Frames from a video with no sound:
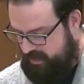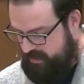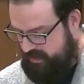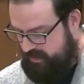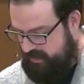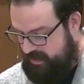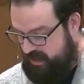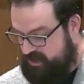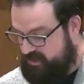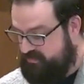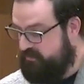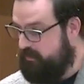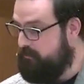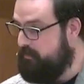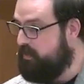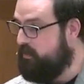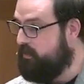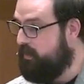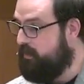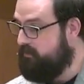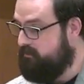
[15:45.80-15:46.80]
It's
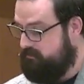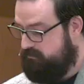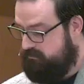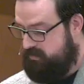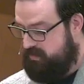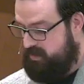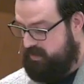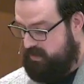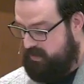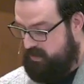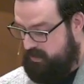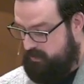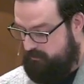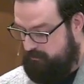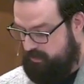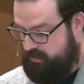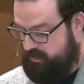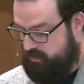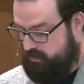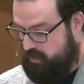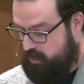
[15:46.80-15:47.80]
familiar, but
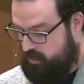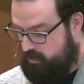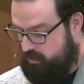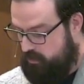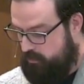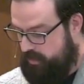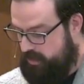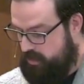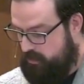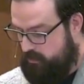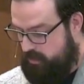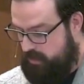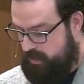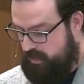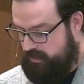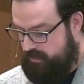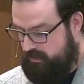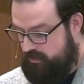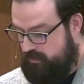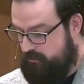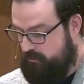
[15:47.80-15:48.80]
the longer we go
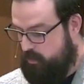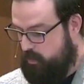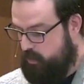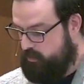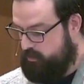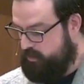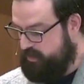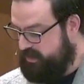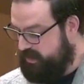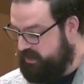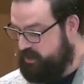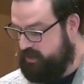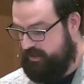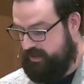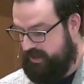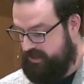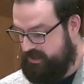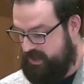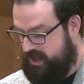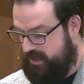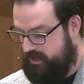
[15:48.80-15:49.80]
on, the more tradition
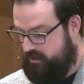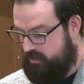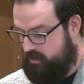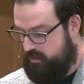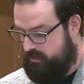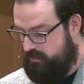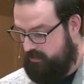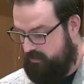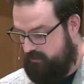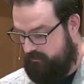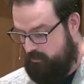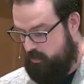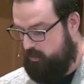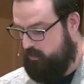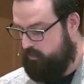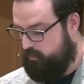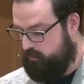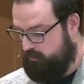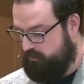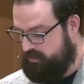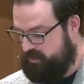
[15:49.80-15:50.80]
gets added on, the more
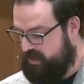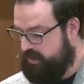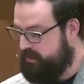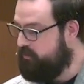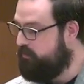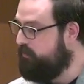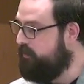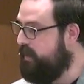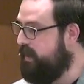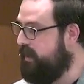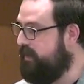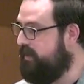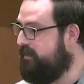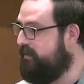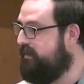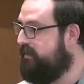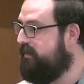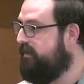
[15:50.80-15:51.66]
rules get created,